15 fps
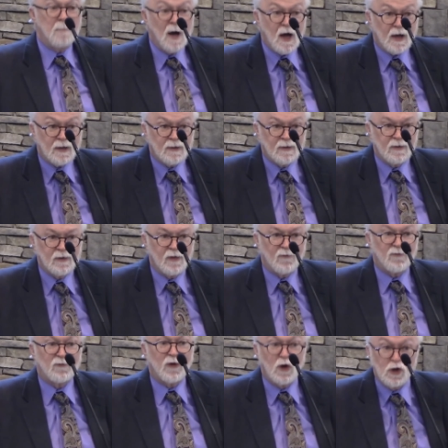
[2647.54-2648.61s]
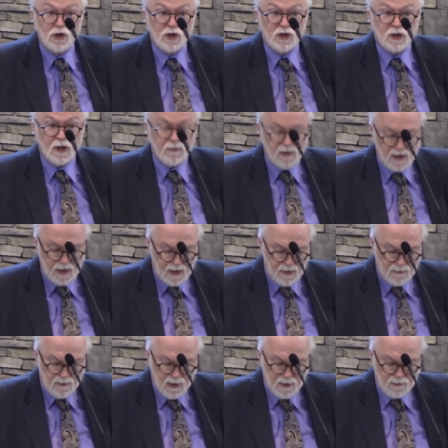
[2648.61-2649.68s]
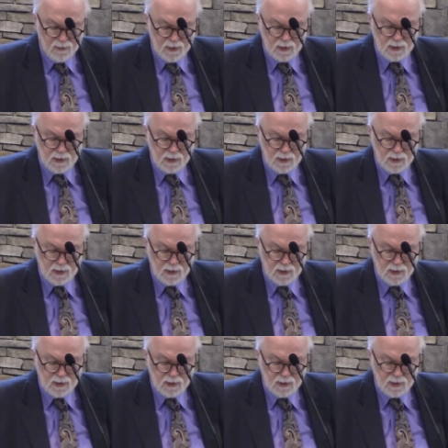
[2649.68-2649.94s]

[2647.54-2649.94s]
But the first of the 95